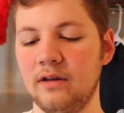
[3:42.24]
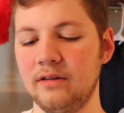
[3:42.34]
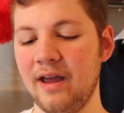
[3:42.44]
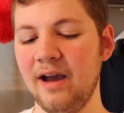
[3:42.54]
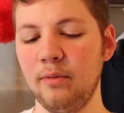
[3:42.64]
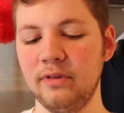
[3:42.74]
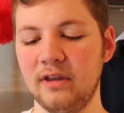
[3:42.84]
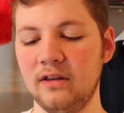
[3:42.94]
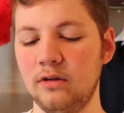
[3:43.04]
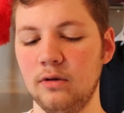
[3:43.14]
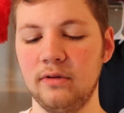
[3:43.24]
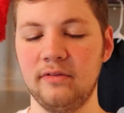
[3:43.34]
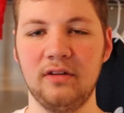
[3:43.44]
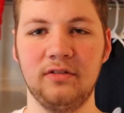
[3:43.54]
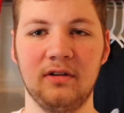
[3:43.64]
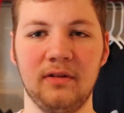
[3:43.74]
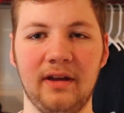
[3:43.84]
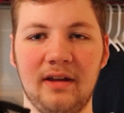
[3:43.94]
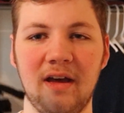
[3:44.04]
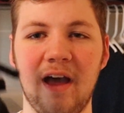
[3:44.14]
now what they do is they took,
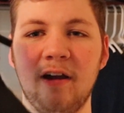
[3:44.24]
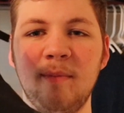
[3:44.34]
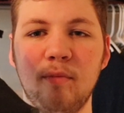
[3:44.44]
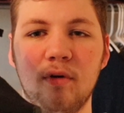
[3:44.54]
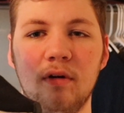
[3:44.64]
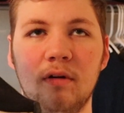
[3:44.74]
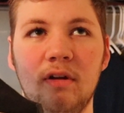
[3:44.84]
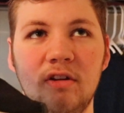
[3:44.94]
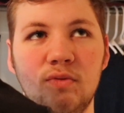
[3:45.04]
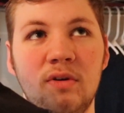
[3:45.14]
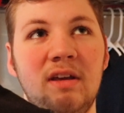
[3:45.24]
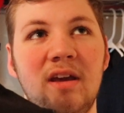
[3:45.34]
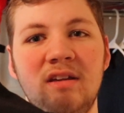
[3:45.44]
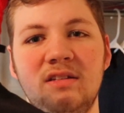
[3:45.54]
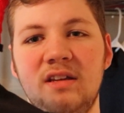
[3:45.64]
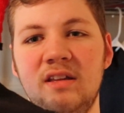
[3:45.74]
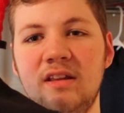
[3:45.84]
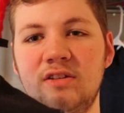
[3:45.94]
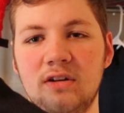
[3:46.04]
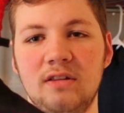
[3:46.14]
like, I remember in 2018
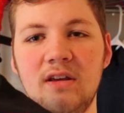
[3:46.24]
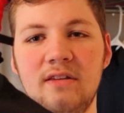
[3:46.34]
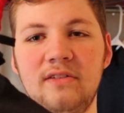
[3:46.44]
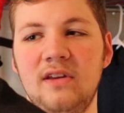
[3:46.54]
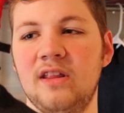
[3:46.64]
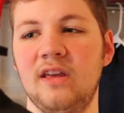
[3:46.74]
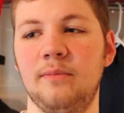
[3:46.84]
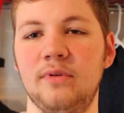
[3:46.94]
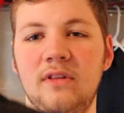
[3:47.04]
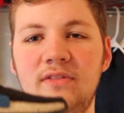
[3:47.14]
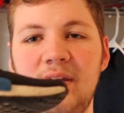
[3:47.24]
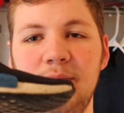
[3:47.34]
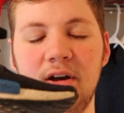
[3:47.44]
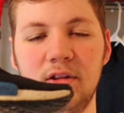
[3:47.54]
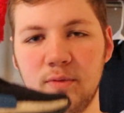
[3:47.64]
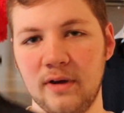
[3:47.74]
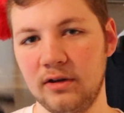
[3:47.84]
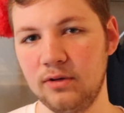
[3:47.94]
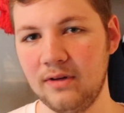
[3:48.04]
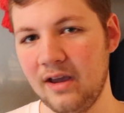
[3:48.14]
they took this and they put the same colorway
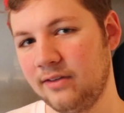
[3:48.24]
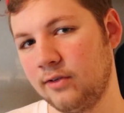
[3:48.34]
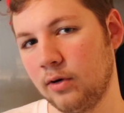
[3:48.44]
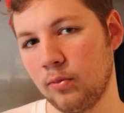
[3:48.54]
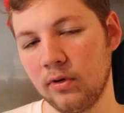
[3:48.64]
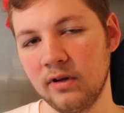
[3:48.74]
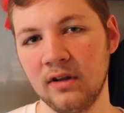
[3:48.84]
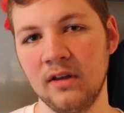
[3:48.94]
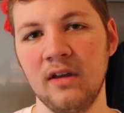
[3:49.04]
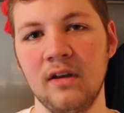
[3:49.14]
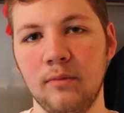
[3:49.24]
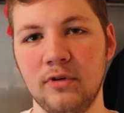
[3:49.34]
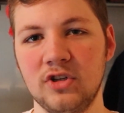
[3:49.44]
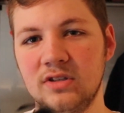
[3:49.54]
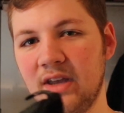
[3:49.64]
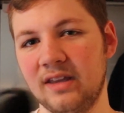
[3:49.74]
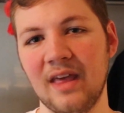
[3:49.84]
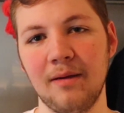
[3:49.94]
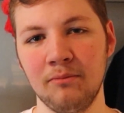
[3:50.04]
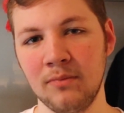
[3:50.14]
onto an XR1, which is like
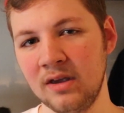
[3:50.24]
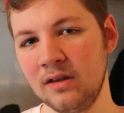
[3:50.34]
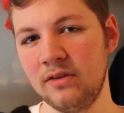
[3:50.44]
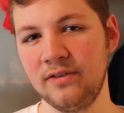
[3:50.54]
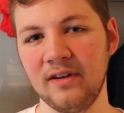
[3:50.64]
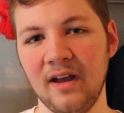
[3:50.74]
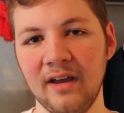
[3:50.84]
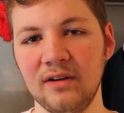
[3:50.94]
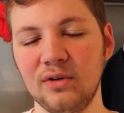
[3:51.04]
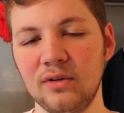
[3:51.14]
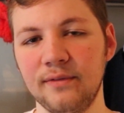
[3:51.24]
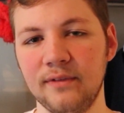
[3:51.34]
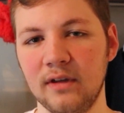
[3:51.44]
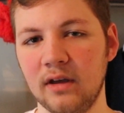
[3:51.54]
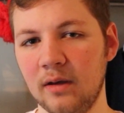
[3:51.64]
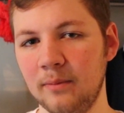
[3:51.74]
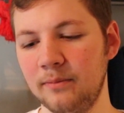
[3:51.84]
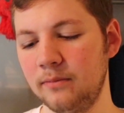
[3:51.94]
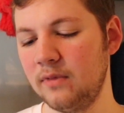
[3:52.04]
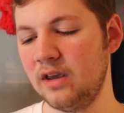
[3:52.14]
that mid style
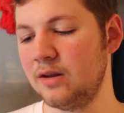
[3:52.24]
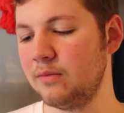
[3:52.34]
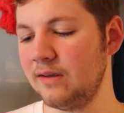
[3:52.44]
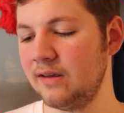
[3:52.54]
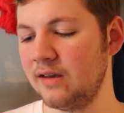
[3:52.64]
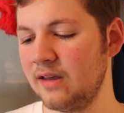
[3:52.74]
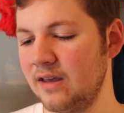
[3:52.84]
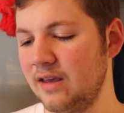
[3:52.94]
NMD.